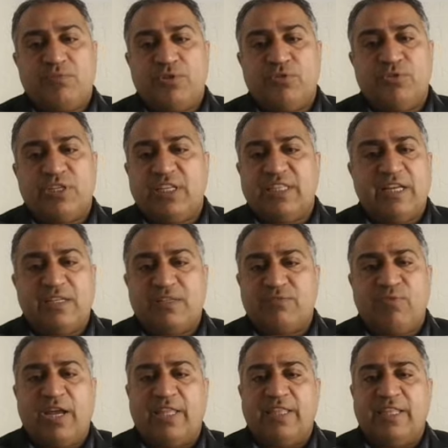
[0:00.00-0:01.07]
You see,
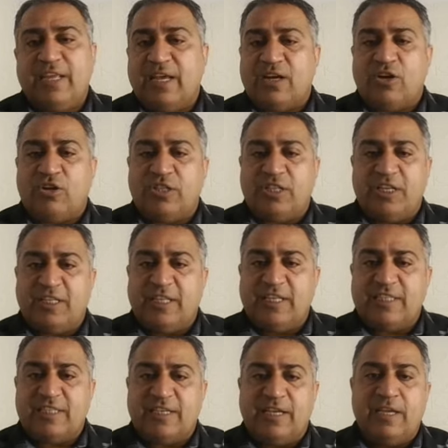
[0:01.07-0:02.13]
that's why
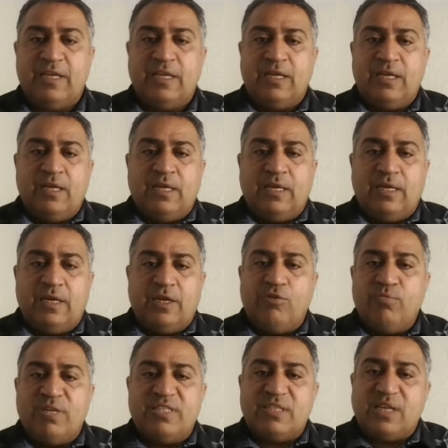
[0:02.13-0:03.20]
they say
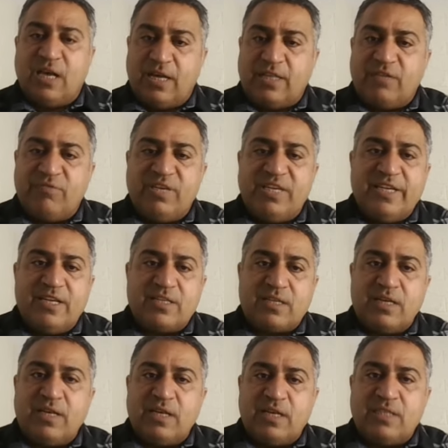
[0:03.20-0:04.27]
humans are the
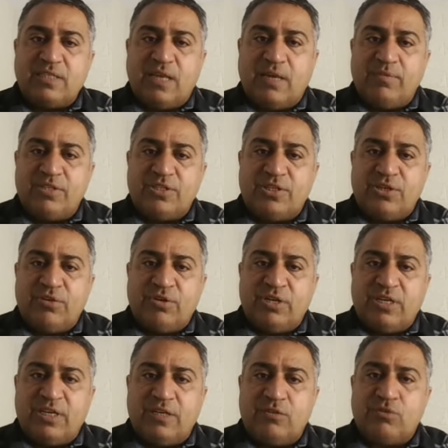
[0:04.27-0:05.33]
weakest link in cybersecurity.